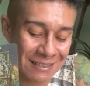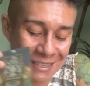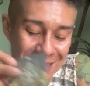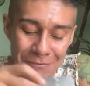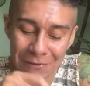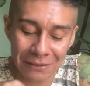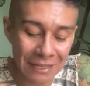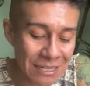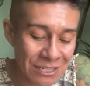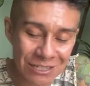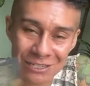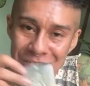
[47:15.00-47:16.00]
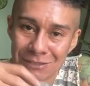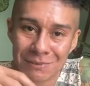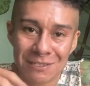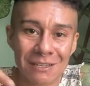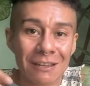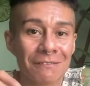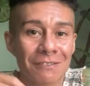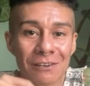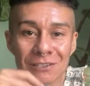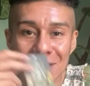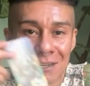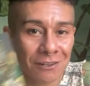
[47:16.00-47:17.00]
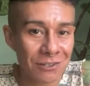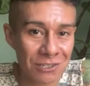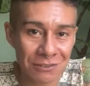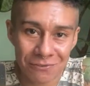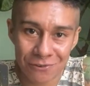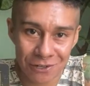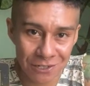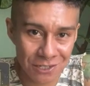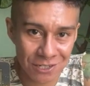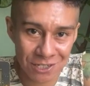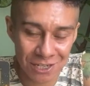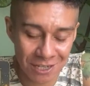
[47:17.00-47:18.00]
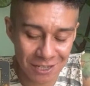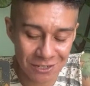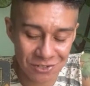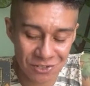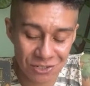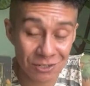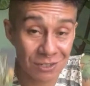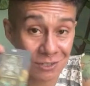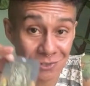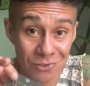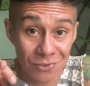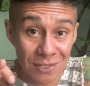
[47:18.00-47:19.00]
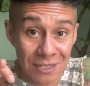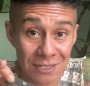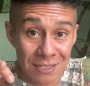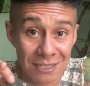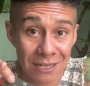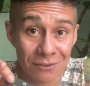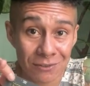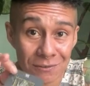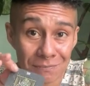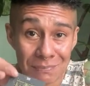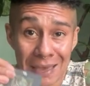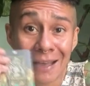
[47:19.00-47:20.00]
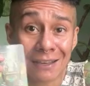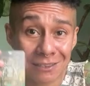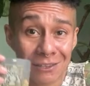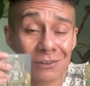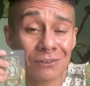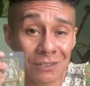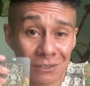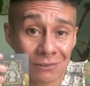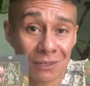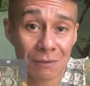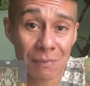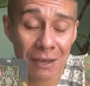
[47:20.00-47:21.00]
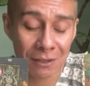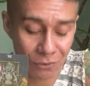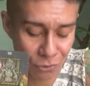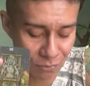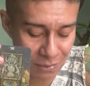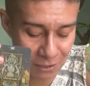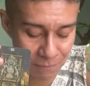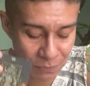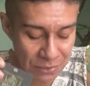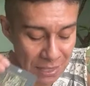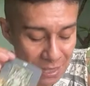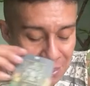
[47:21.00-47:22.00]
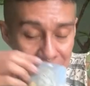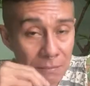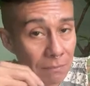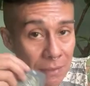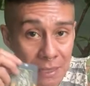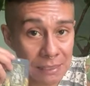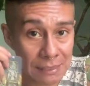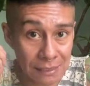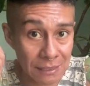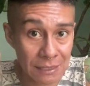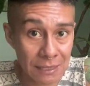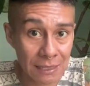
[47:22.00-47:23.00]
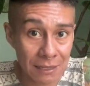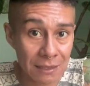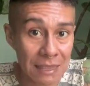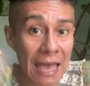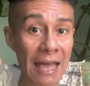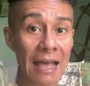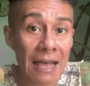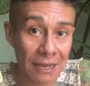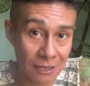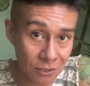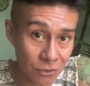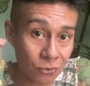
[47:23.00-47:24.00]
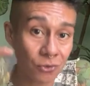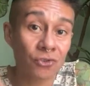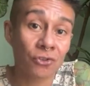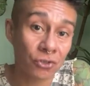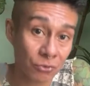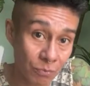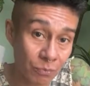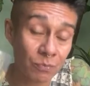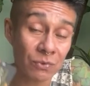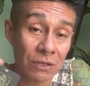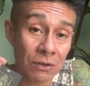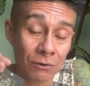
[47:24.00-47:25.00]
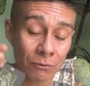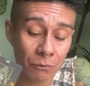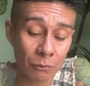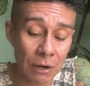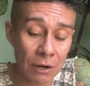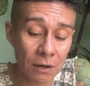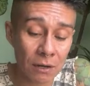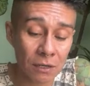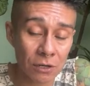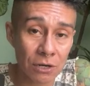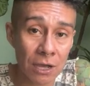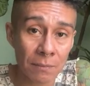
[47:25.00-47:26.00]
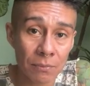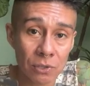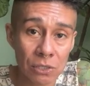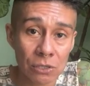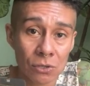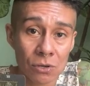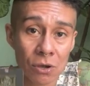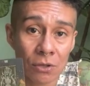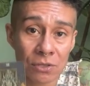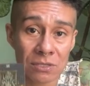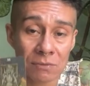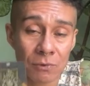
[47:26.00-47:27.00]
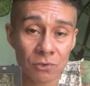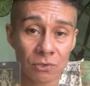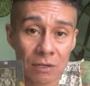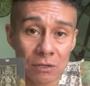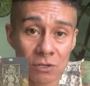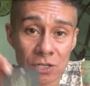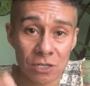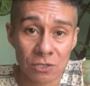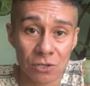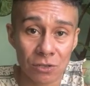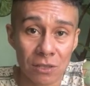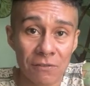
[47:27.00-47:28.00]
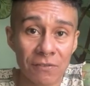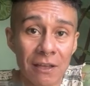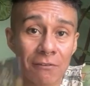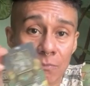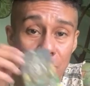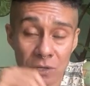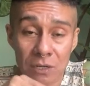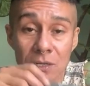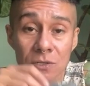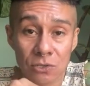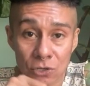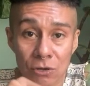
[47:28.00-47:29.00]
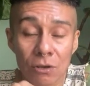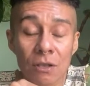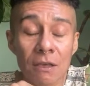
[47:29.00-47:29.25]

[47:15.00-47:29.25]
The relationship stuff, there's energy for it to change. You do need to settle back though, you know, kick back a little bit. The money that you should, you know, where you're not putting all this emotional energy into your love life, put it into your